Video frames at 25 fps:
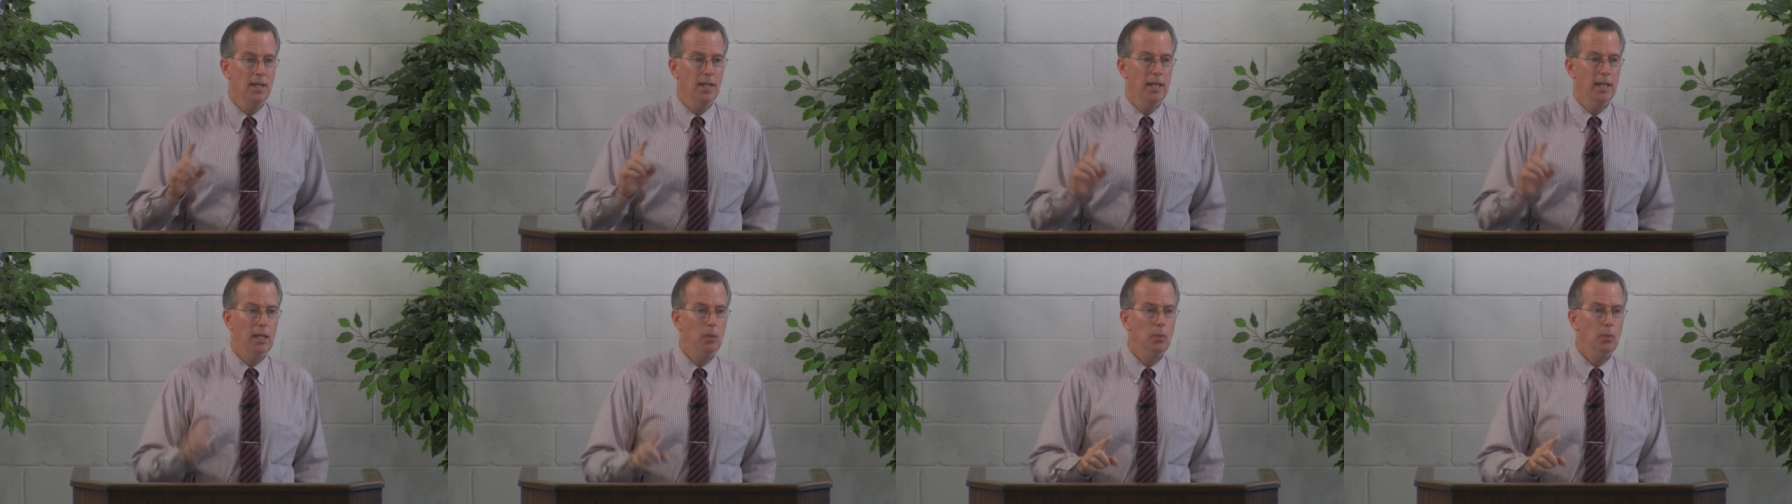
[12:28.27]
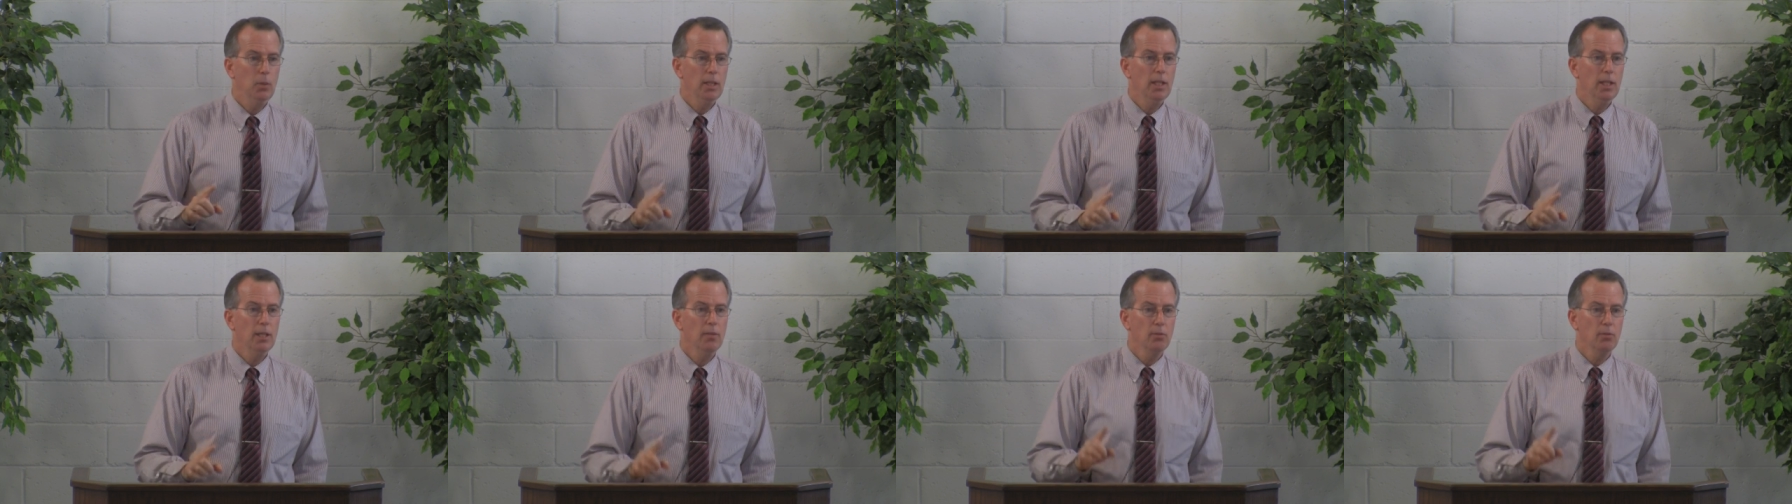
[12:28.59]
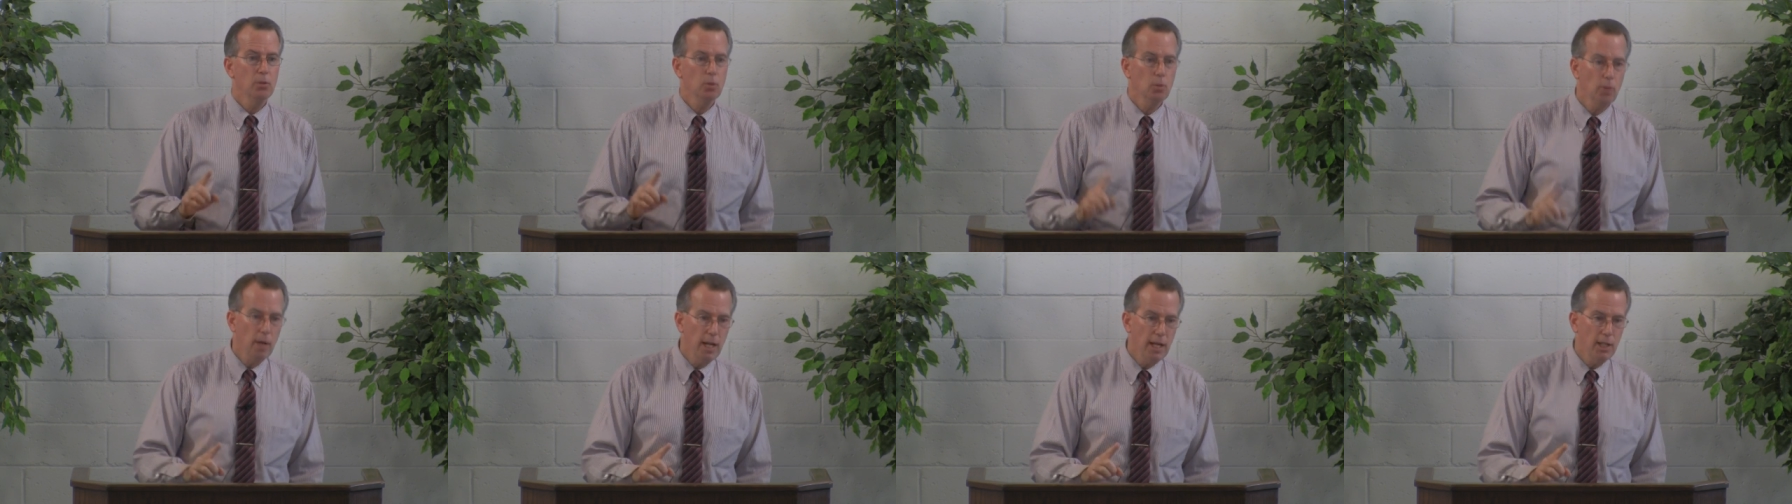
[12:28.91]
He would
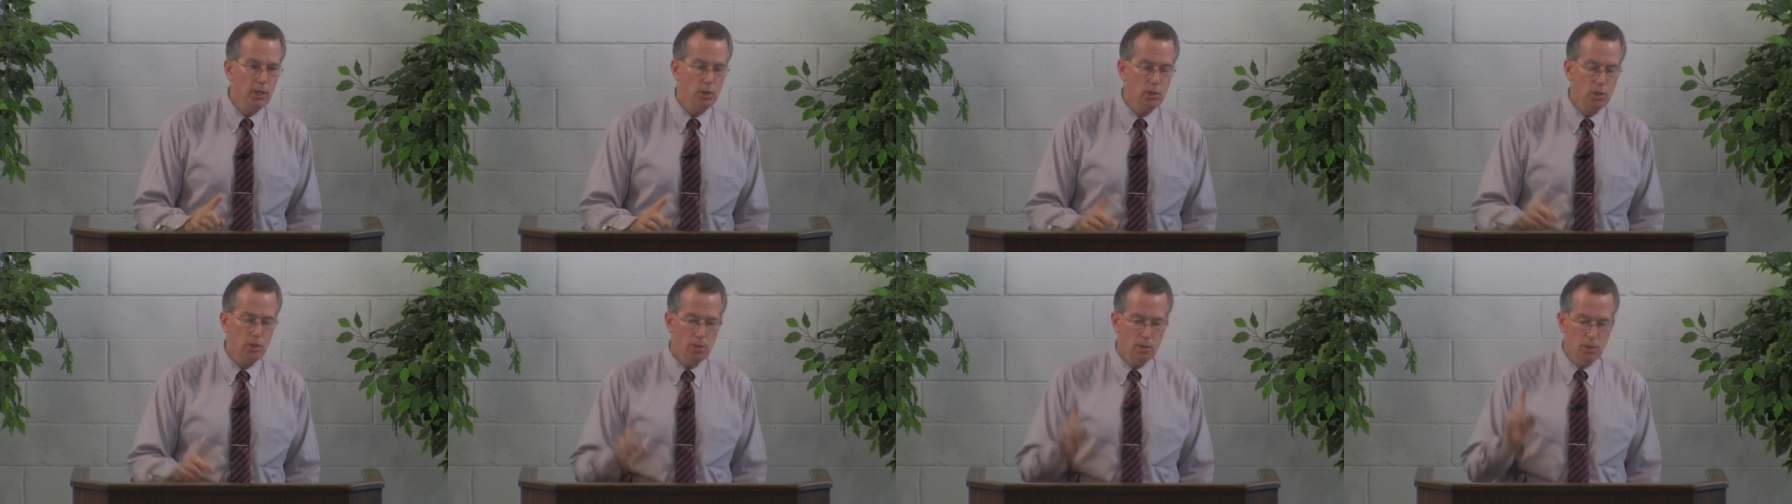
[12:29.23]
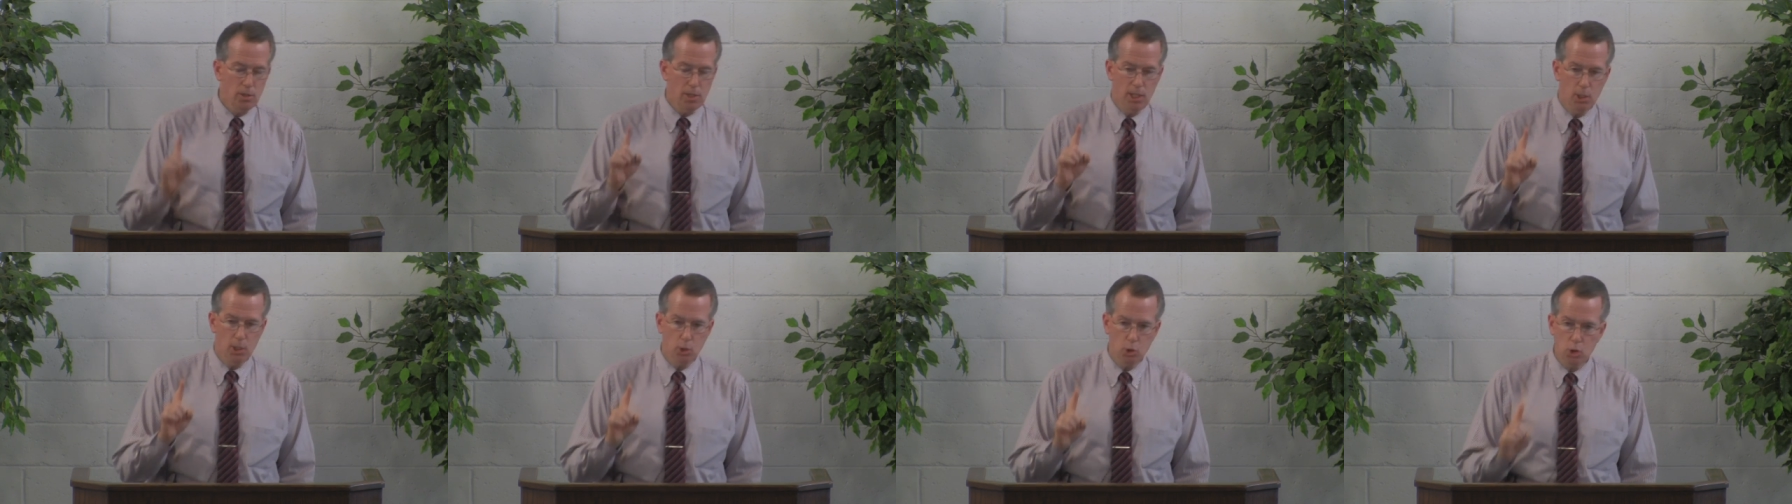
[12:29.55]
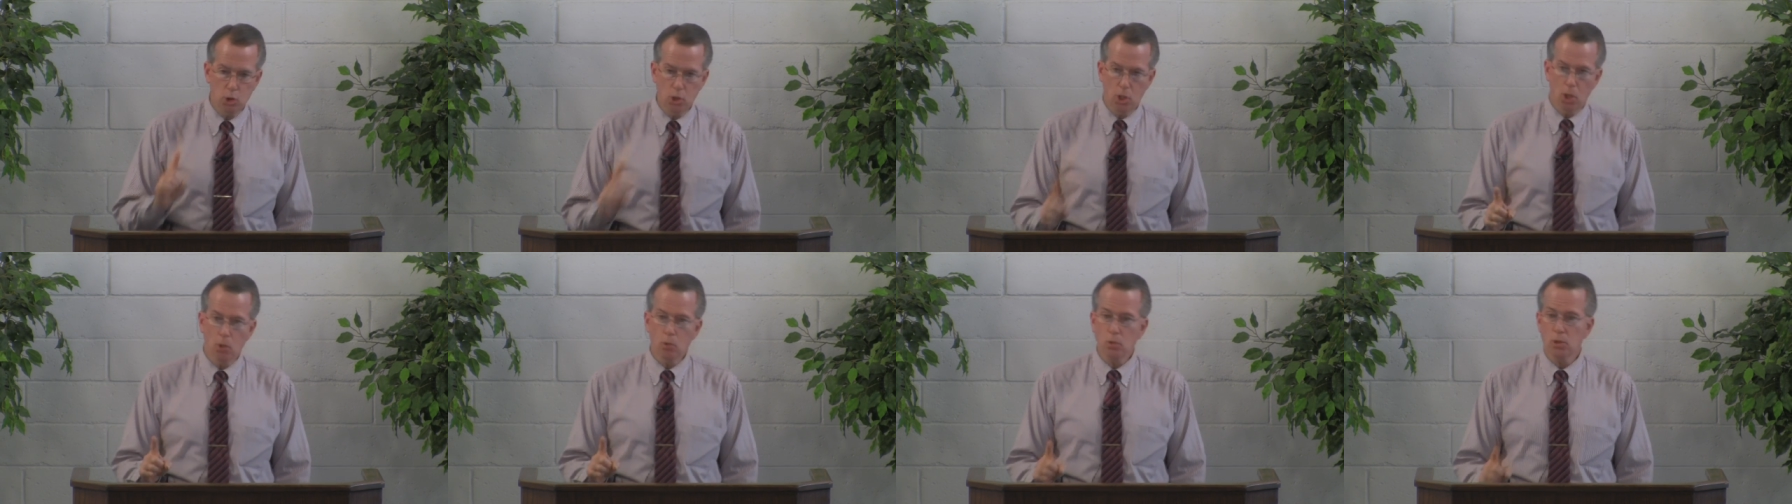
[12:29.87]
give grace to his
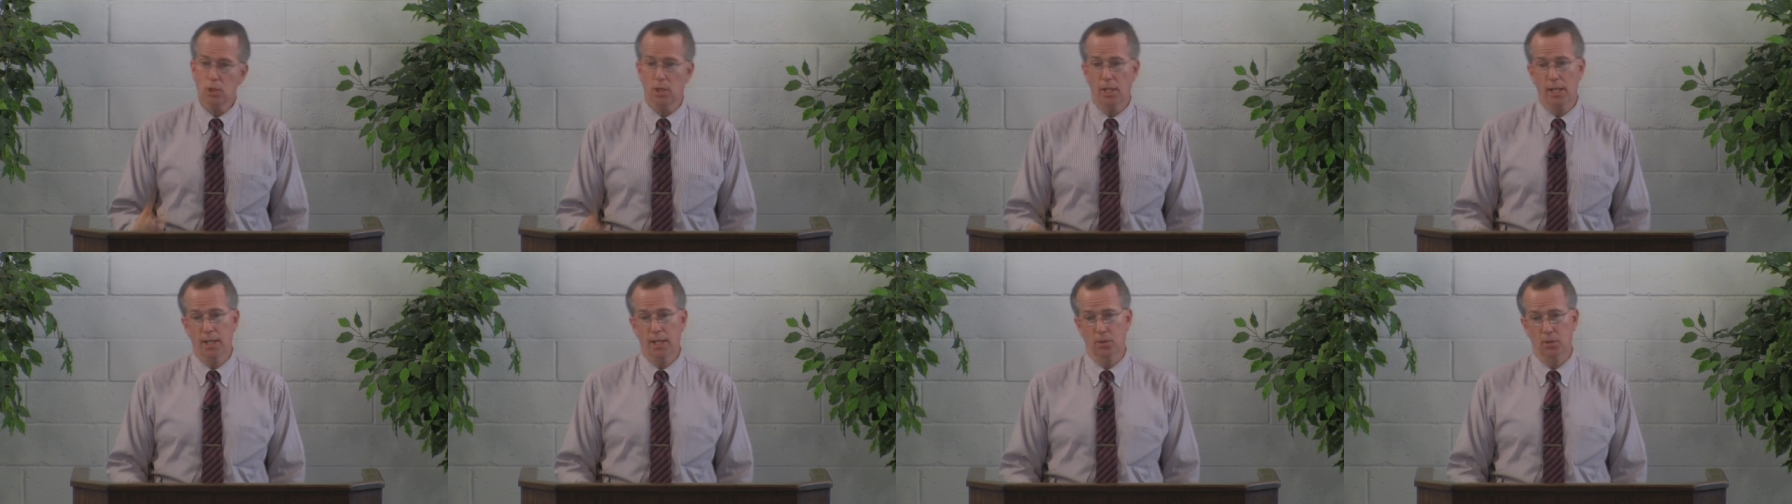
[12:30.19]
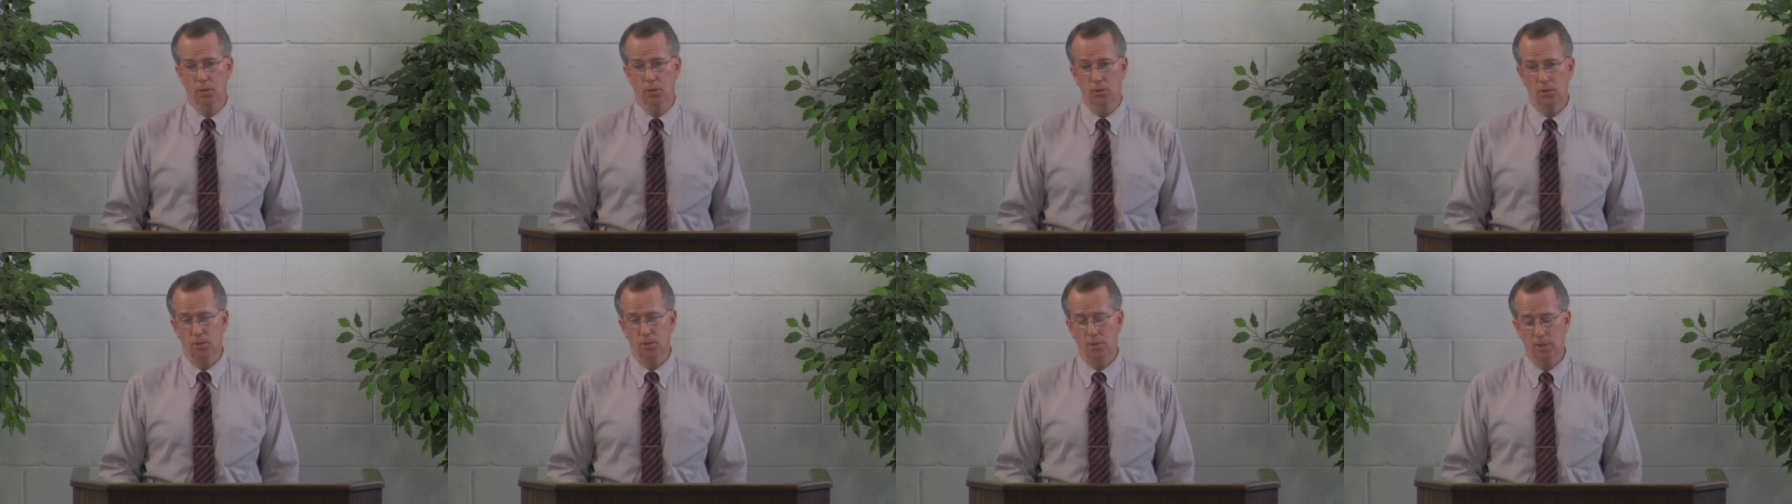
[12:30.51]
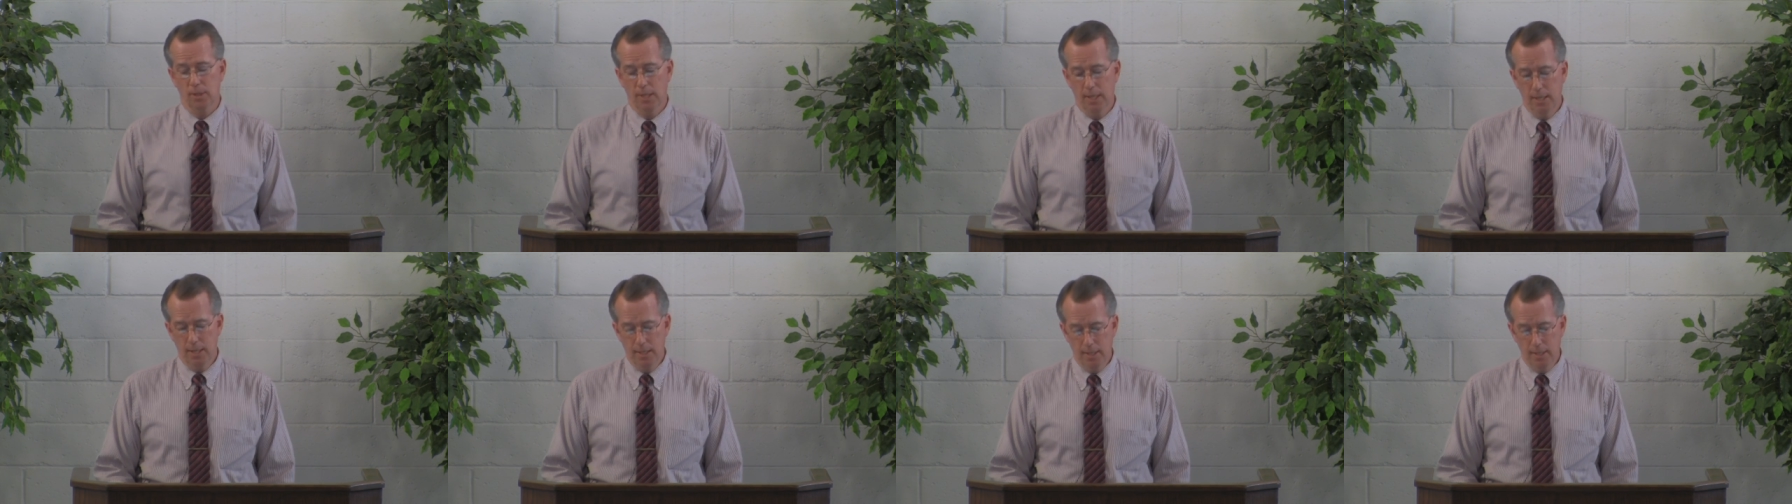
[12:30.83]
chosen angels